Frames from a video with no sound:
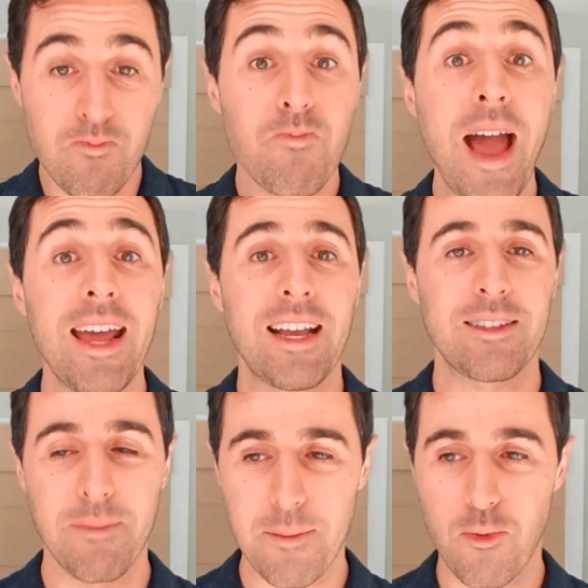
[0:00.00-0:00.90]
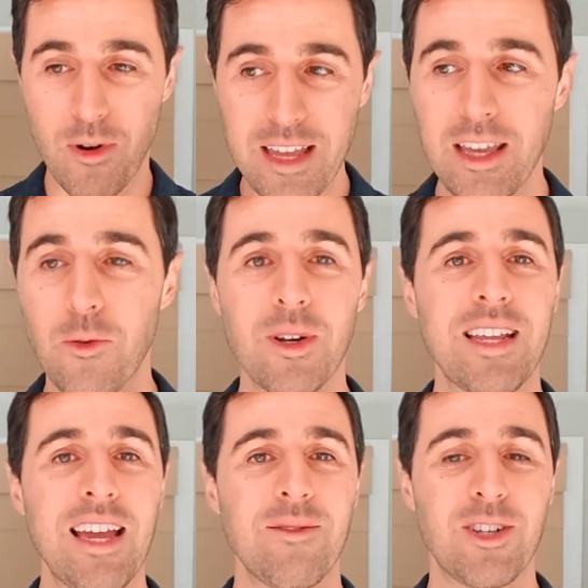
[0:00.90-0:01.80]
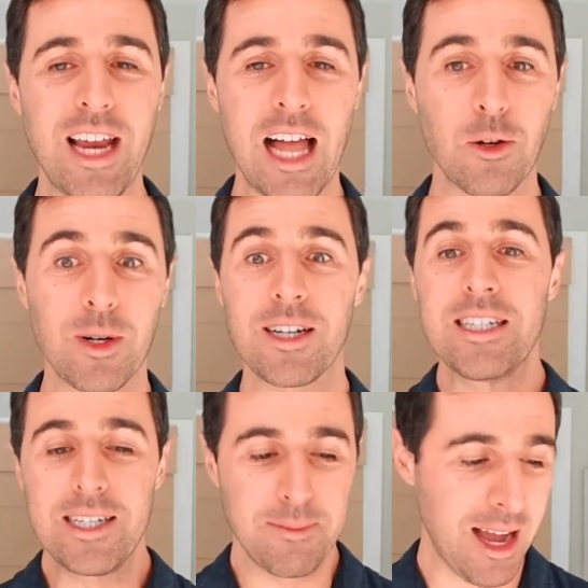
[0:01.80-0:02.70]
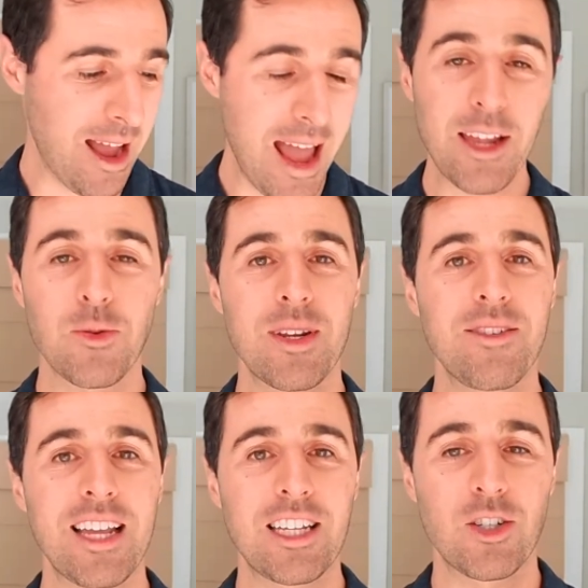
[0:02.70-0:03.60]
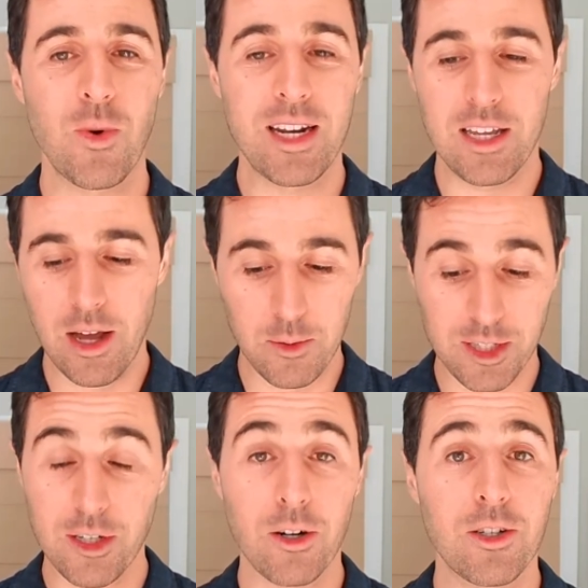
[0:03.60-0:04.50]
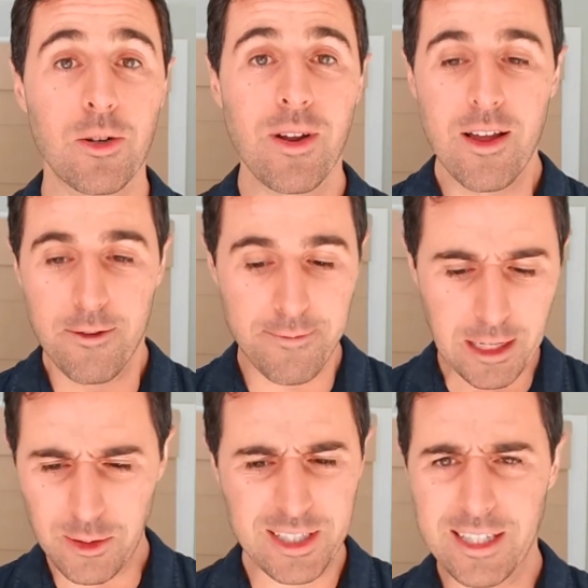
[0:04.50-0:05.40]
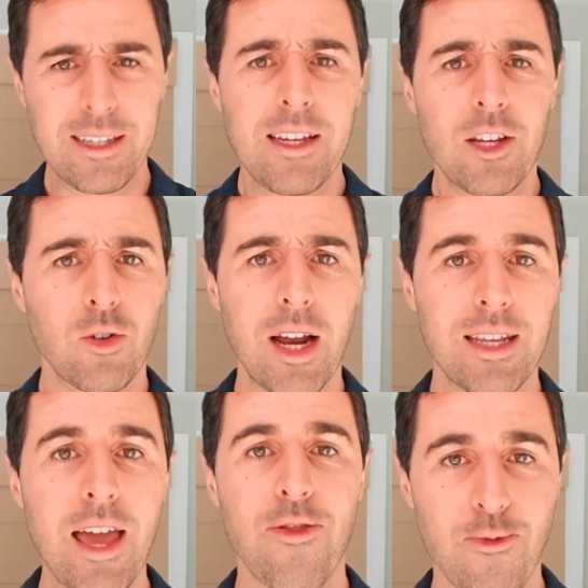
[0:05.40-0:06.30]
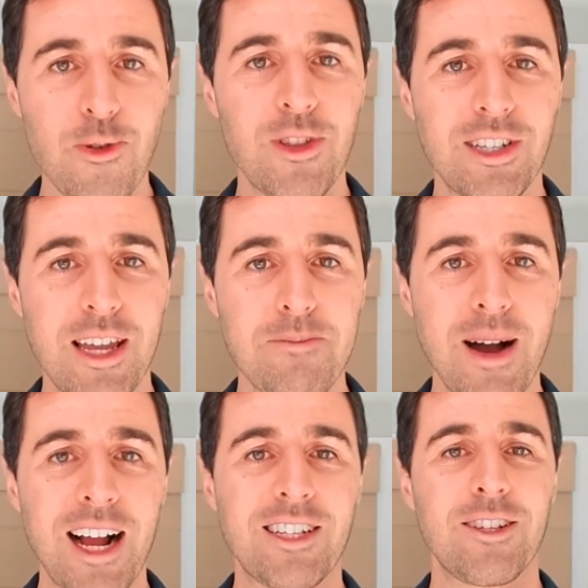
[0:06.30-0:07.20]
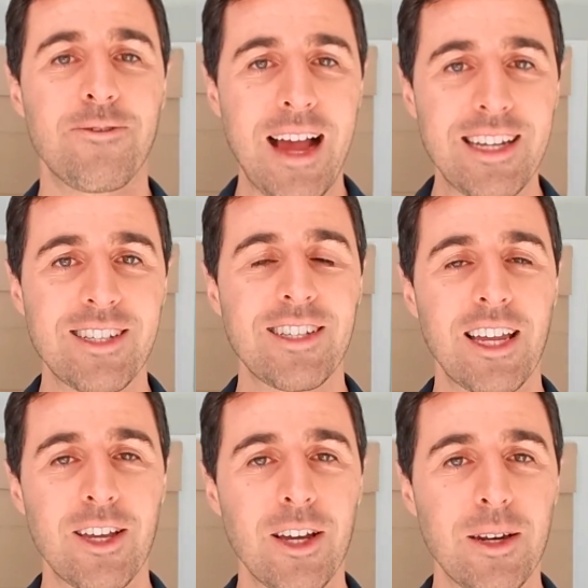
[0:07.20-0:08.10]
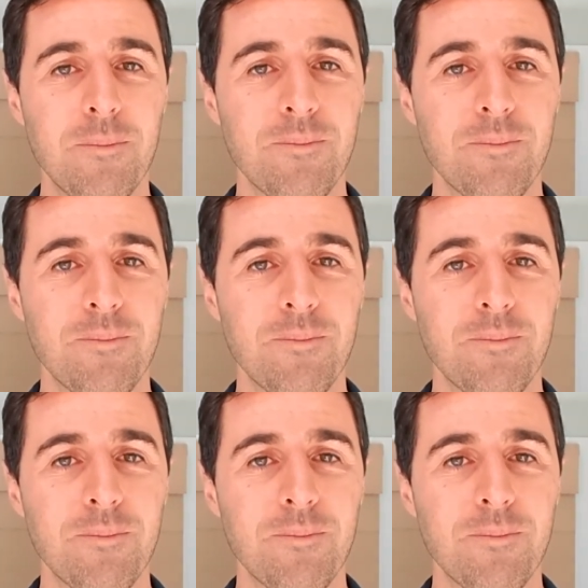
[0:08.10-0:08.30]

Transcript: panicked. My breathing would get shallower, my hands would even get sweaty, and I would start to vigorously try and get through this inbox as fast as I could.